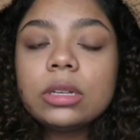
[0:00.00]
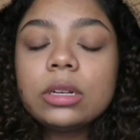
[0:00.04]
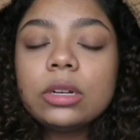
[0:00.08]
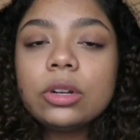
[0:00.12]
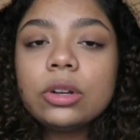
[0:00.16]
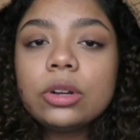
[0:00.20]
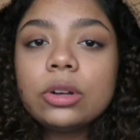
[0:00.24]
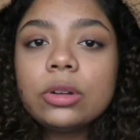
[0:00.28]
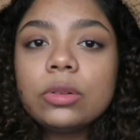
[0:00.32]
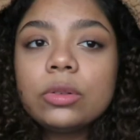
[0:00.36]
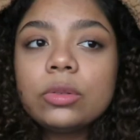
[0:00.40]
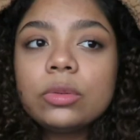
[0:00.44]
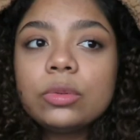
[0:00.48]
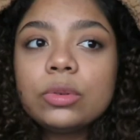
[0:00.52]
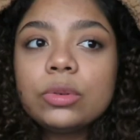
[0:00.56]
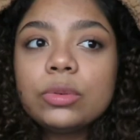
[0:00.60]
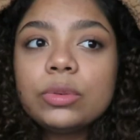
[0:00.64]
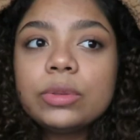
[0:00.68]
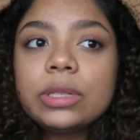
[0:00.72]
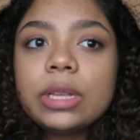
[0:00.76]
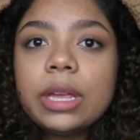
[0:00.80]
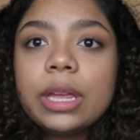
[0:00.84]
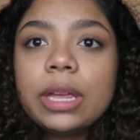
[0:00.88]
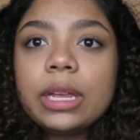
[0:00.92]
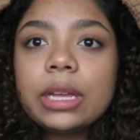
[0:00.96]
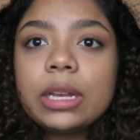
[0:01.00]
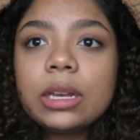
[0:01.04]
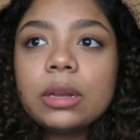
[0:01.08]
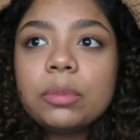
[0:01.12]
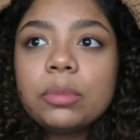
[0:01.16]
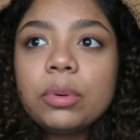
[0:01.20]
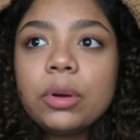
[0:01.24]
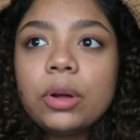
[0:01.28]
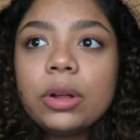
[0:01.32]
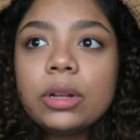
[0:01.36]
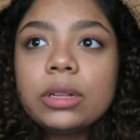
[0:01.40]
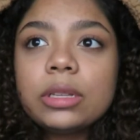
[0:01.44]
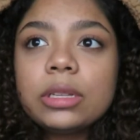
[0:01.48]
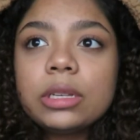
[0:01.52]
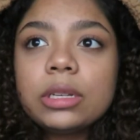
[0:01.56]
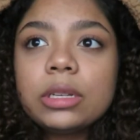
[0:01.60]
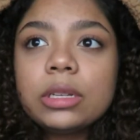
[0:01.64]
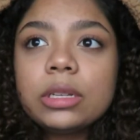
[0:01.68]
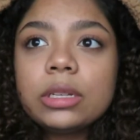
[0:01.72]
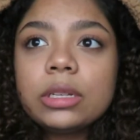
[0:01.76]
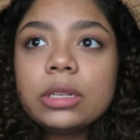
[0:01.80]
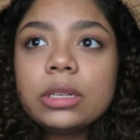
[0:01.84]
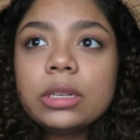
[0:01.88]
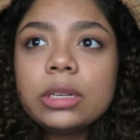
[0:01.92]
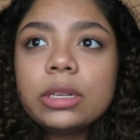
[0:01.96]
The girl who was taking it parked in
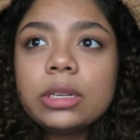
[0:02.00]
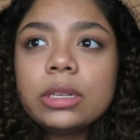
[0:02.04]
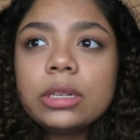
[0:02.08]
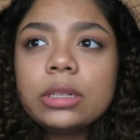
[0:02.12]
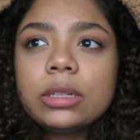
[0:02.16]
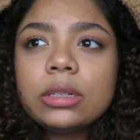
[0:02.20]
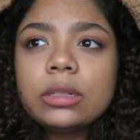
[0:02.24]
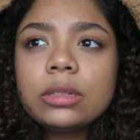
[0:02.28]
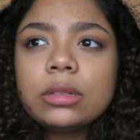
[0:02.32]
a